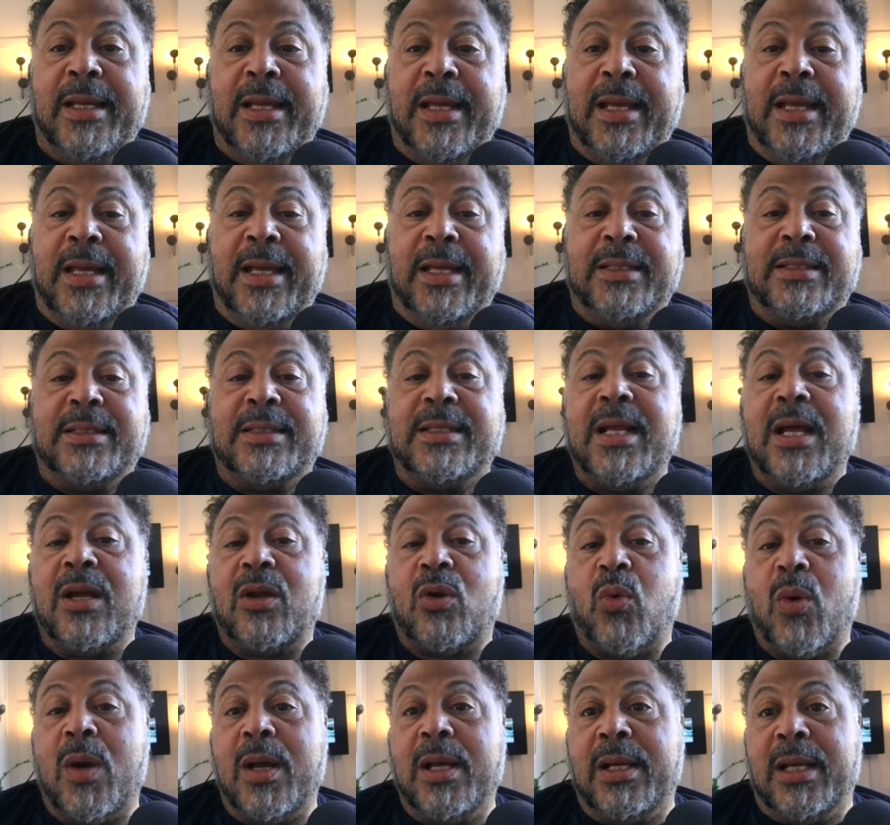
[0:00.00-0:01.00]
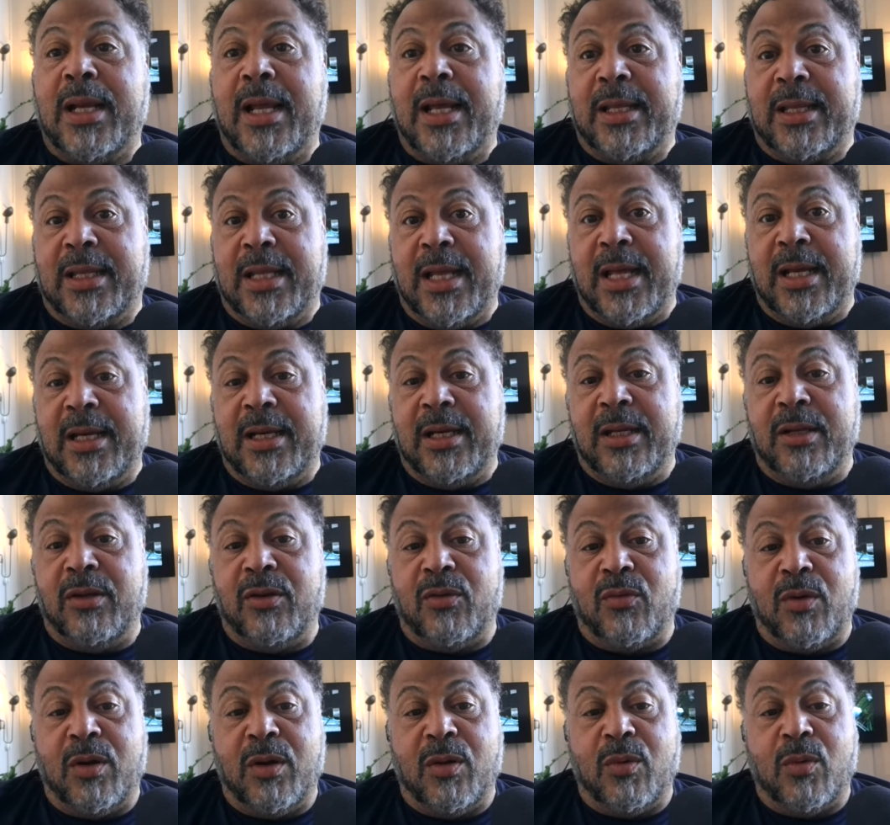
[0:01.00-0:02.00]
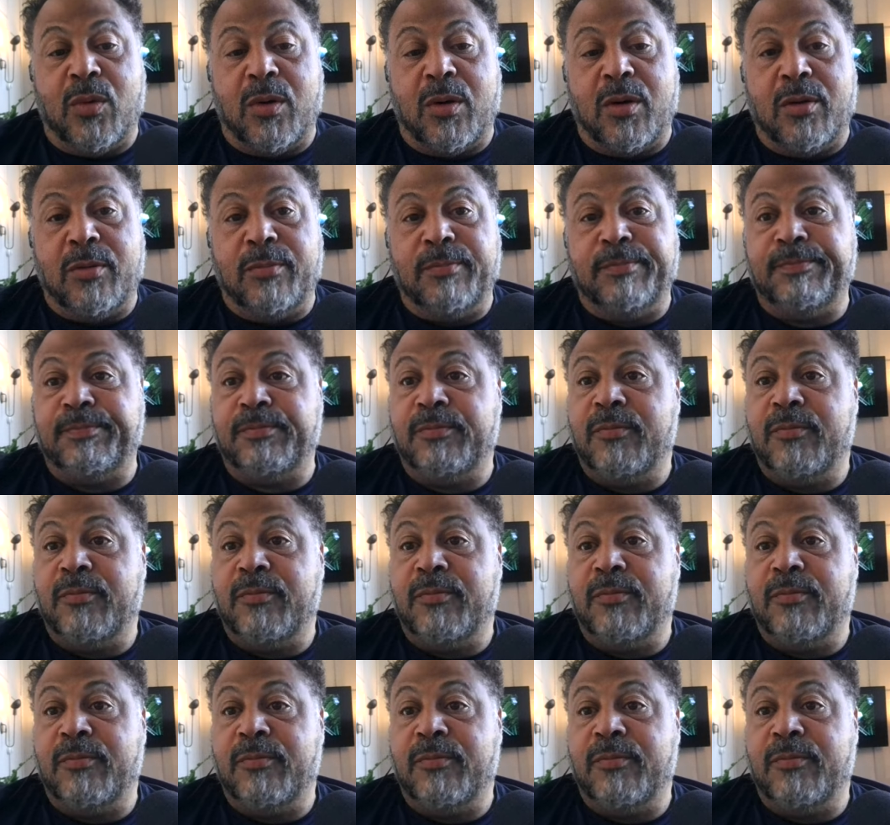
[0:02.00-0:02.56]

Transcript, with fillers: It's not quite like that in the real world.